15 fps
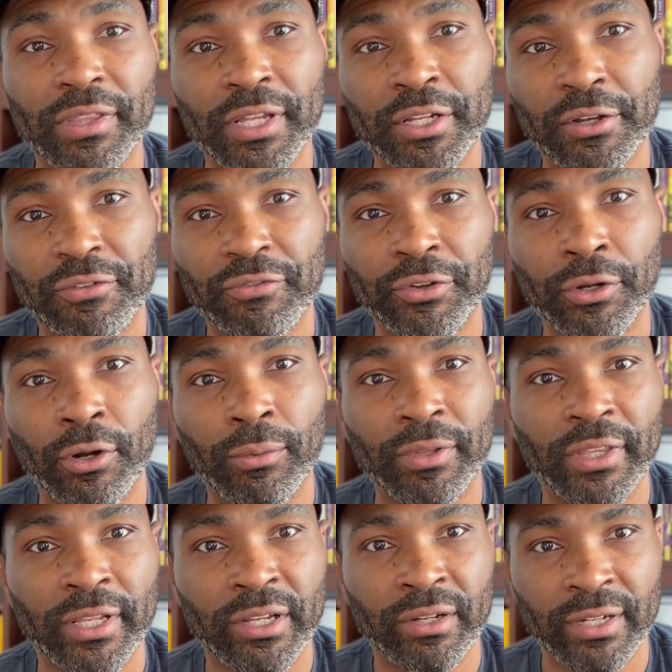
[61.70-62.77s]
your field,
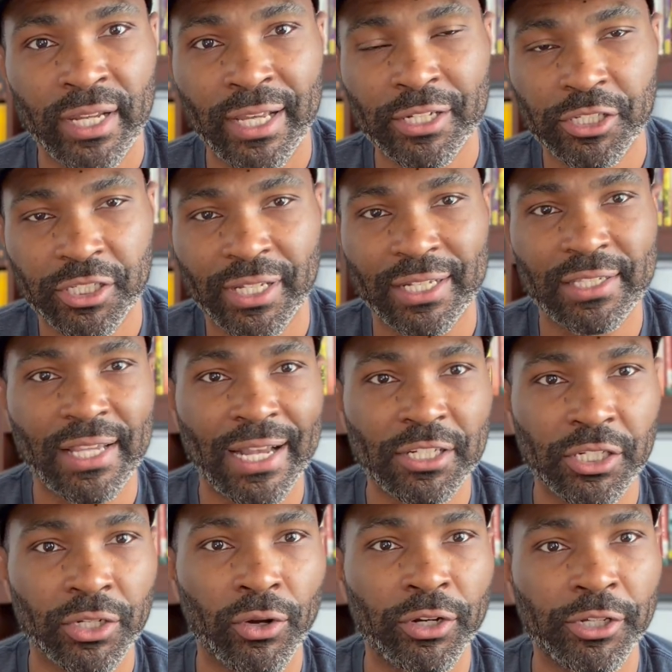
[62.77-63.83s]
within your niche that's
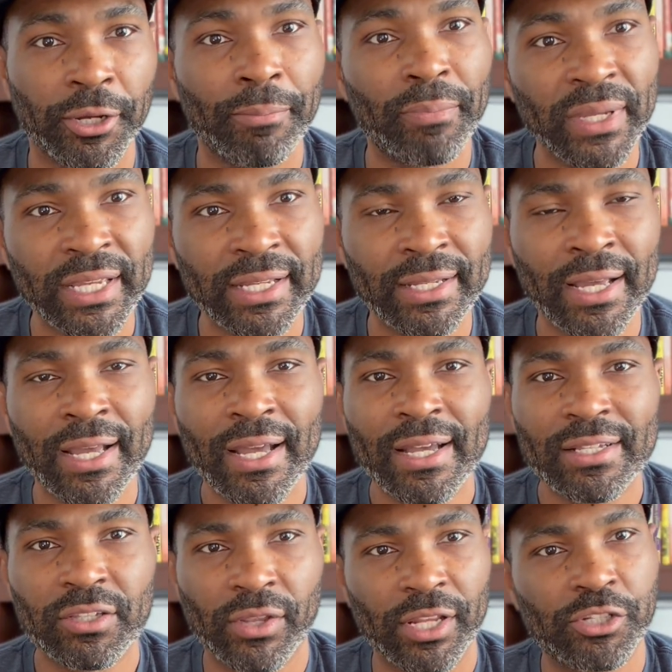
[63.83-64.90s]
actually on your beat
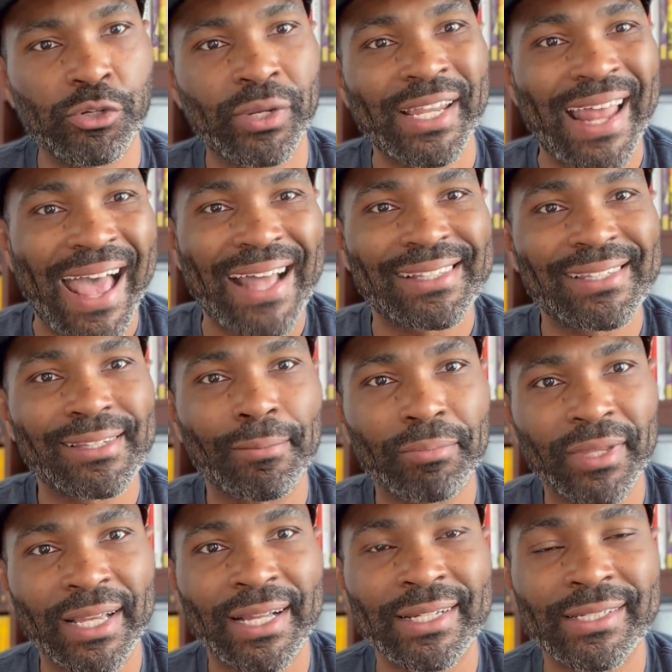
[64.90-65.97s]
so that you could add
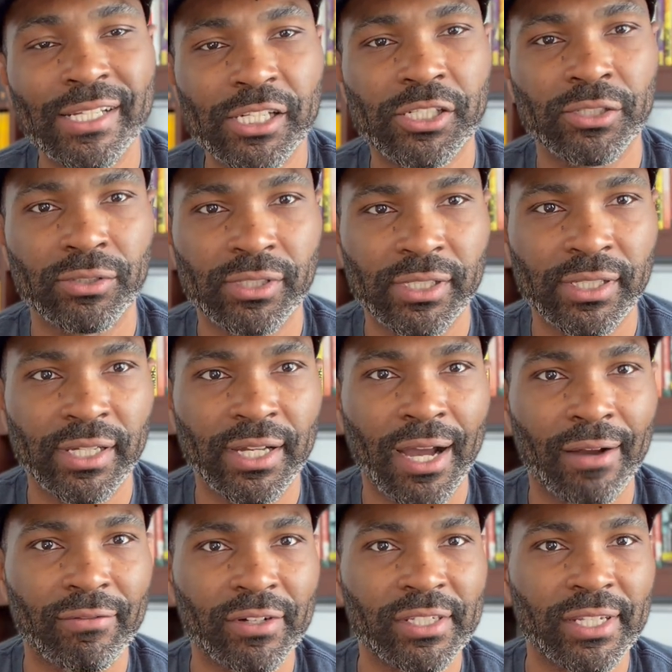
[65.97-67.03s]
something additional to the
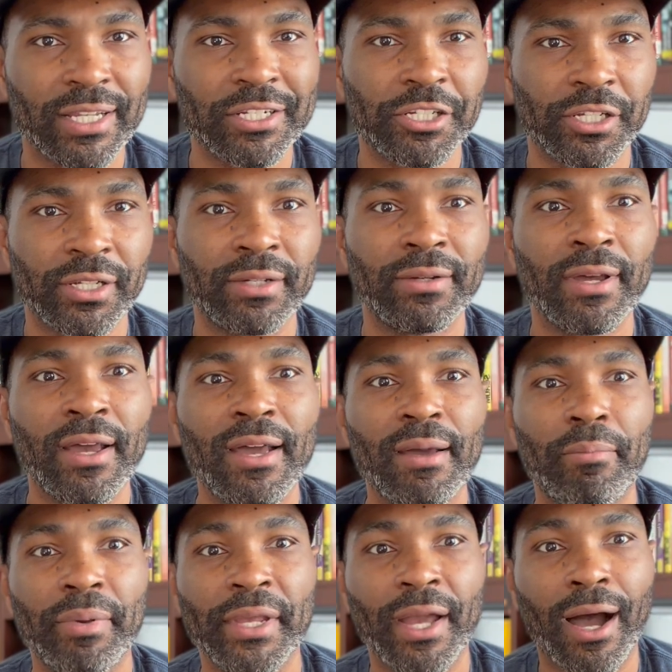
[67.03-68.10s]
conversation
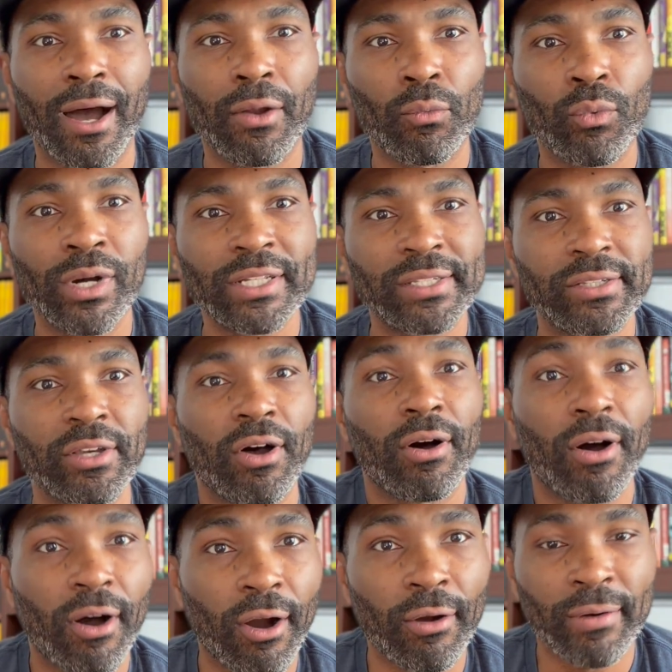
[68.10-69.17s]
beyond what's
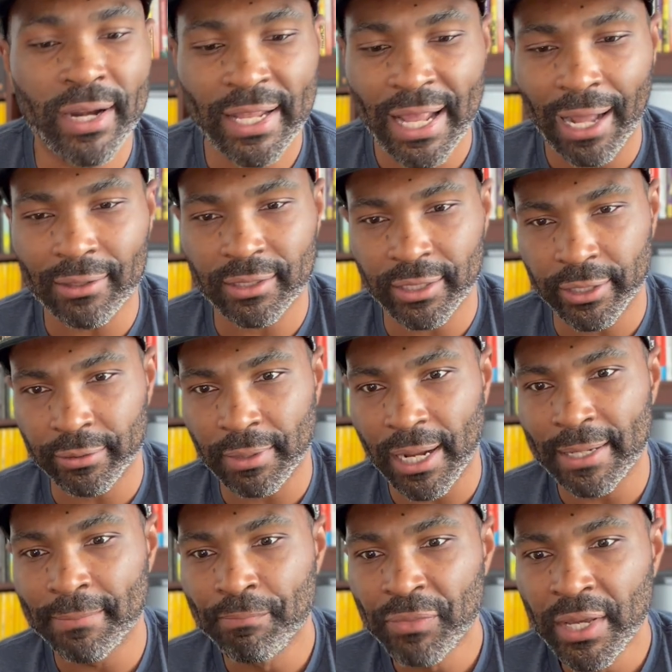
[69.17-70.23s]
already out there,
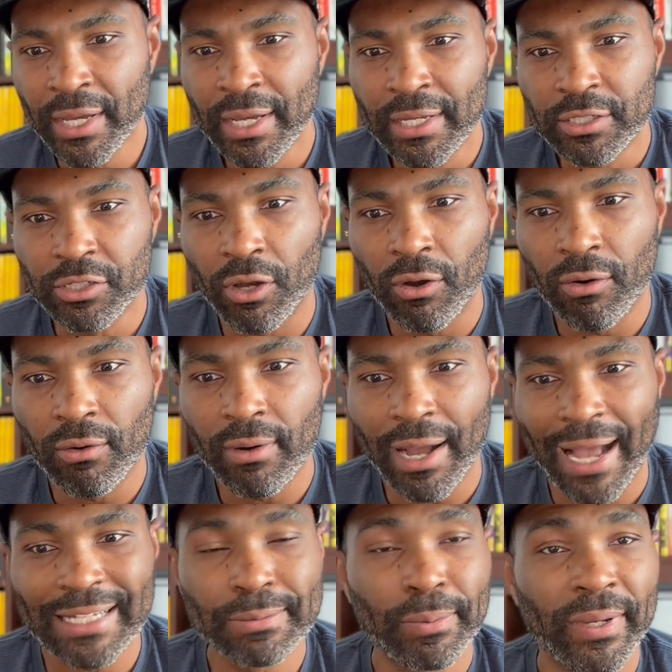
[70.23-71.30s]
right? So
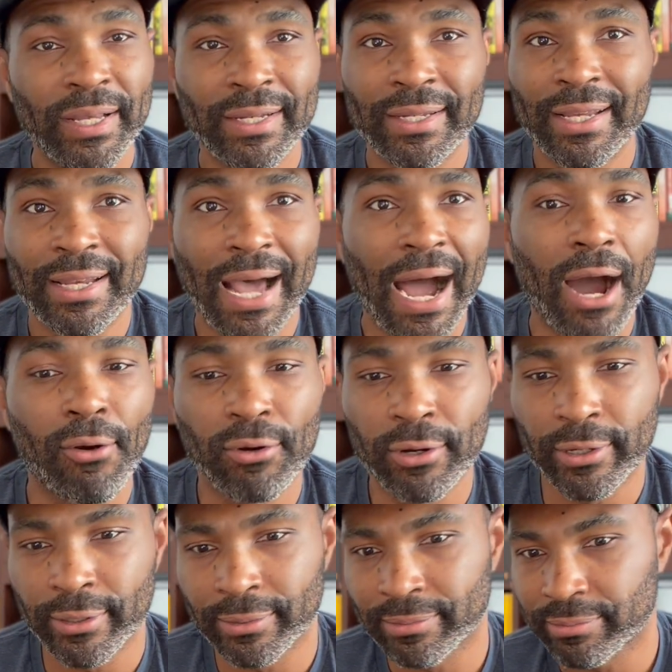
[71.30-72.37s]
I spend an
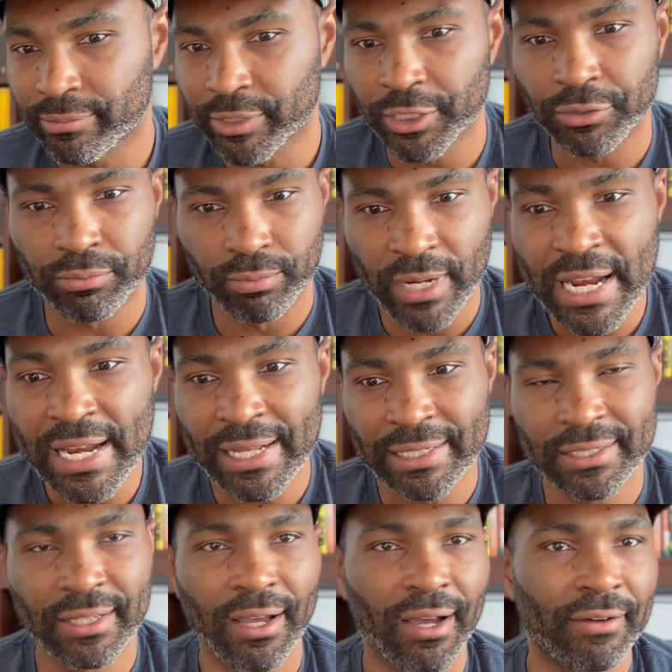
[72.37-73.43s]
hour just reading
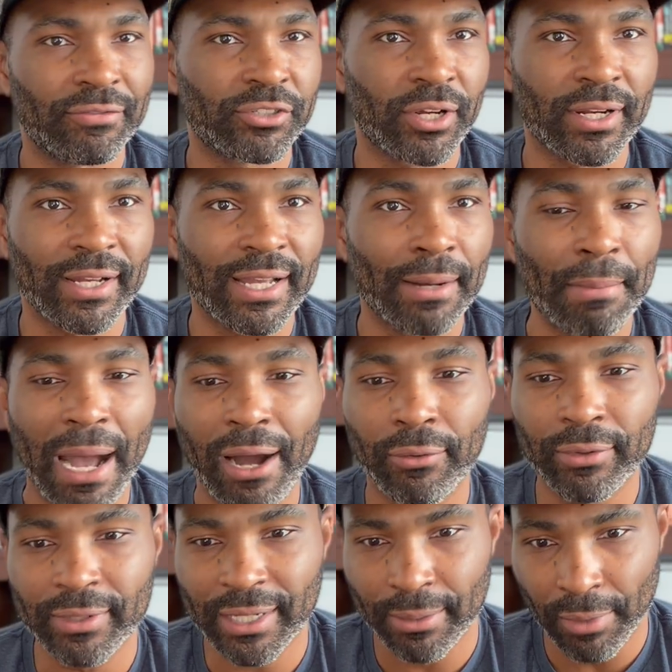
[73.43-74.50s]
stuff, trying to come
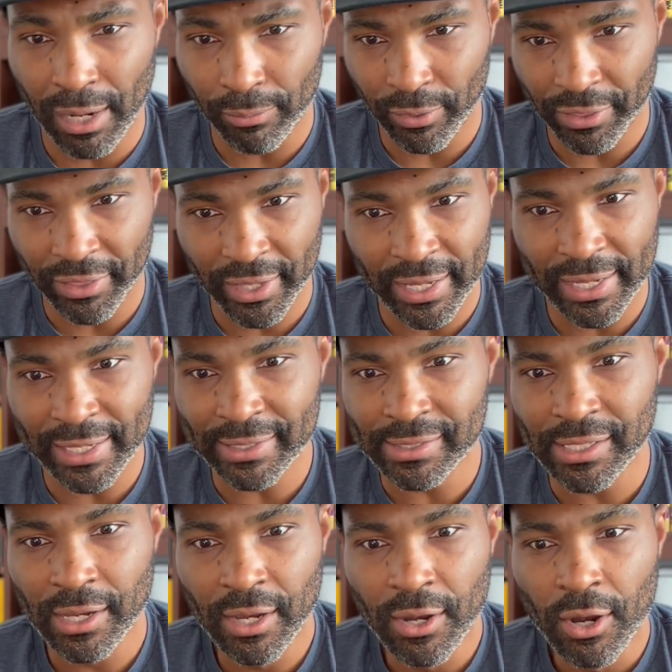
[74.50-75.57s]
up with things.
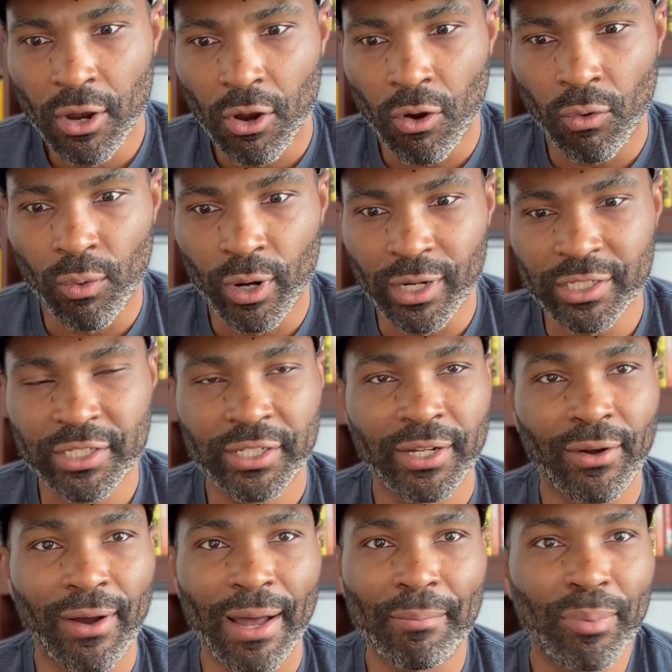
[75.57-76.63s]
Or worse,
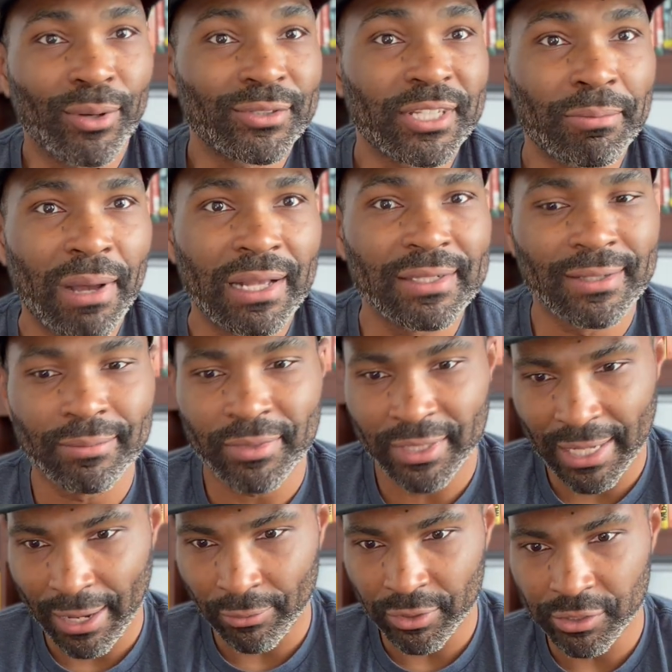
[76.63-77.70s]
I post about something
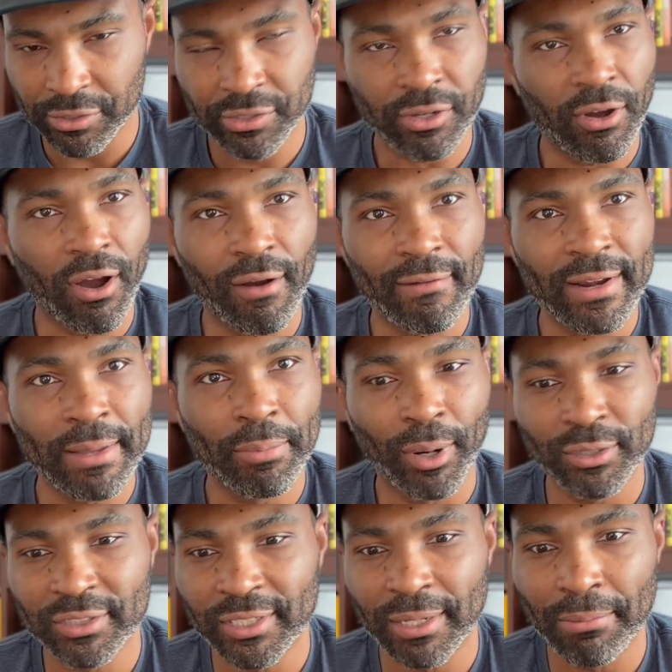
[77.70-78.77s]
that was already
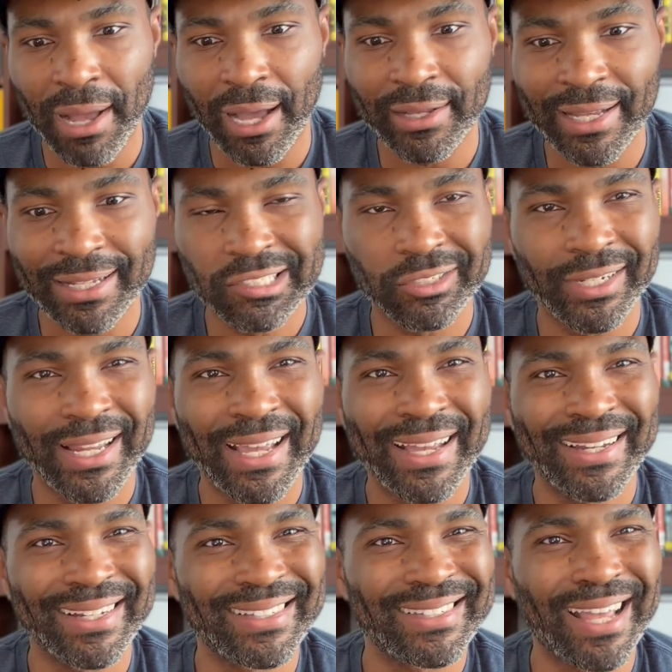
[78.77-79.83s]
posted about yesterday
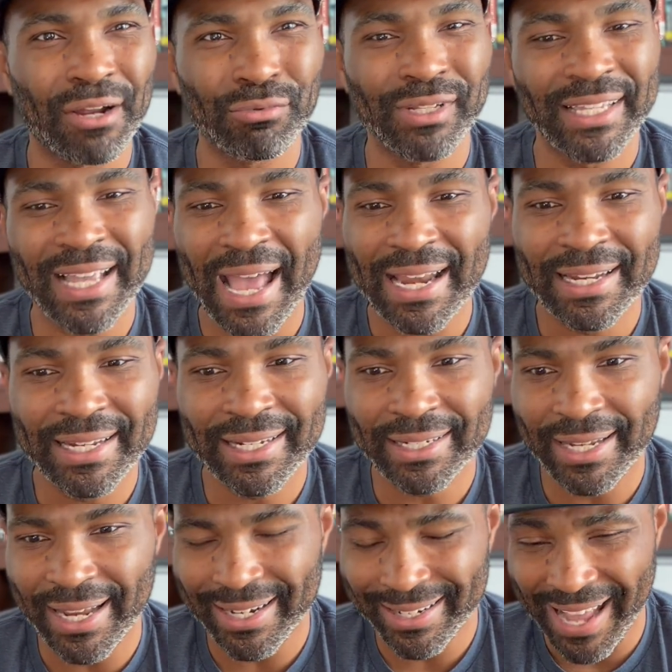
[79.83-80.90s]
and it's not really adding
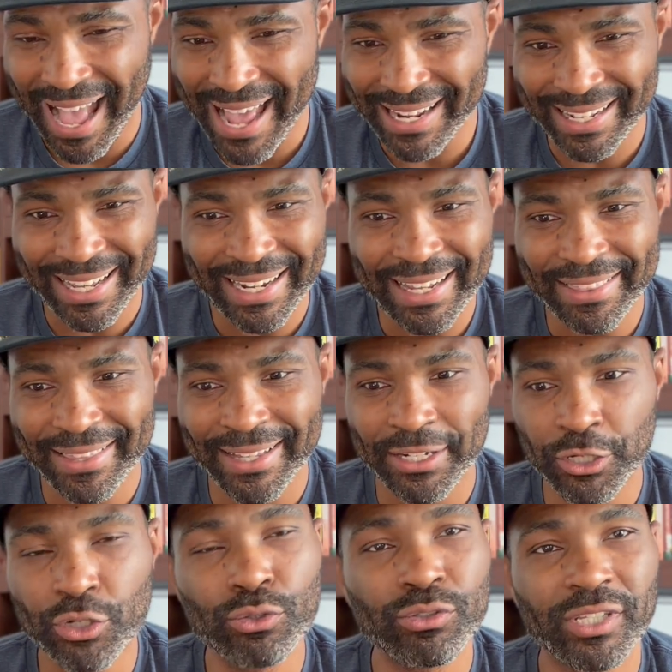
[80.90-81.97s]
anything
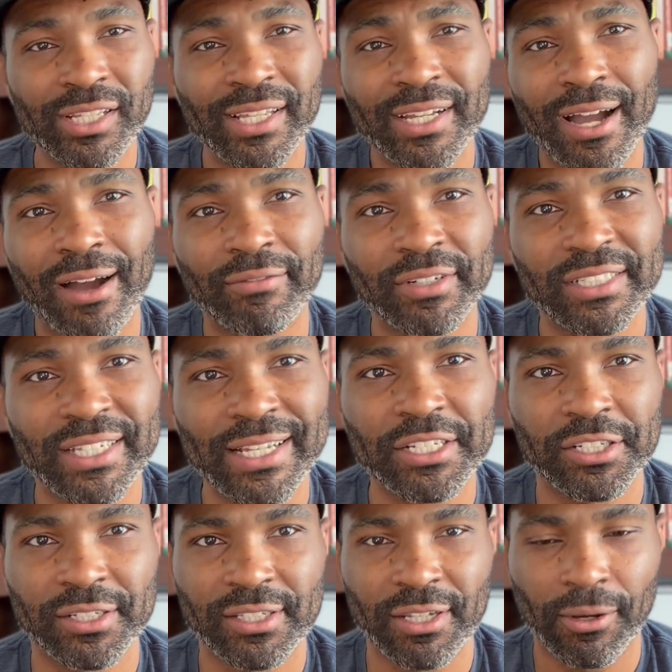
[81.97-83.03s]
new to the
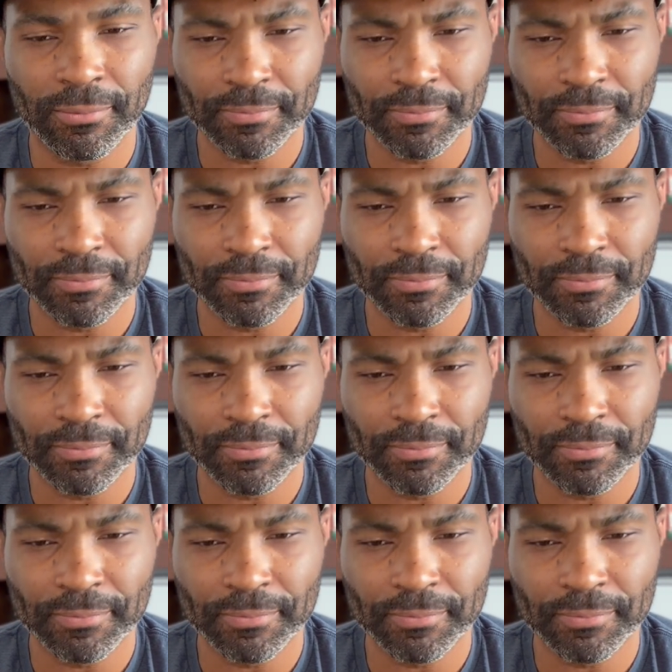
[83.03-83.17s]
conversation. So